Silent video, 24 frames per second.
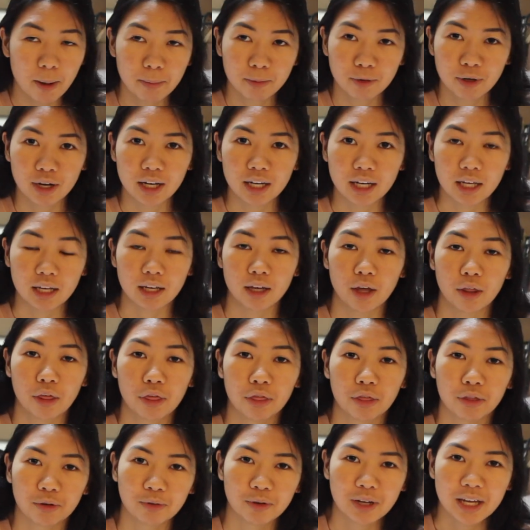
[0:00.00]
upgrading
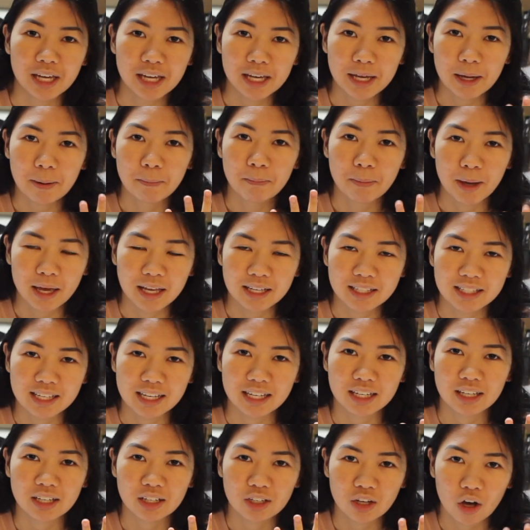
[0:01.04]
3
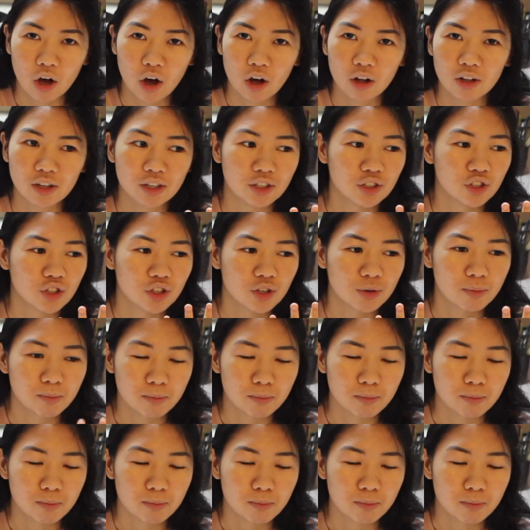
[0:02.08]
basic college